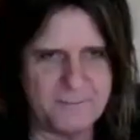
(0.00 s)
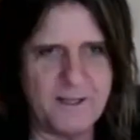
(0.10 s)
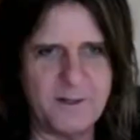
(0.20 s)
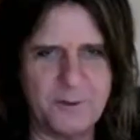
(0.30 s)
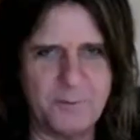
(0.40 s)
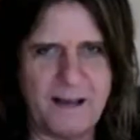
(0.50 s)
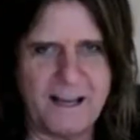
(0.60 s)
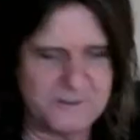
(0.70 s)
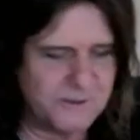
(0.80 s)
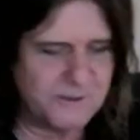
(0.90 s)
be a good
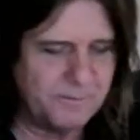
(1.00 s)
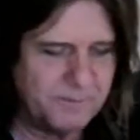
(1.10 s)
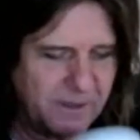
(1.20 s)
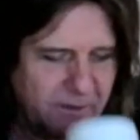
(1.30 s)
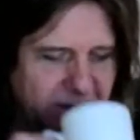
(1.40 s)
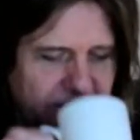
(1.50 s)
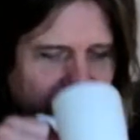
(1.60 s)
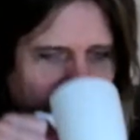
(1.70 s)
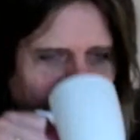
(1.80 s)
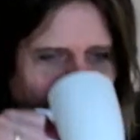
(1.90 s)
match. I think
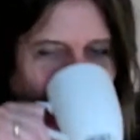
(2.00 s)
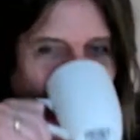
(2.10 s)
so. Yeah.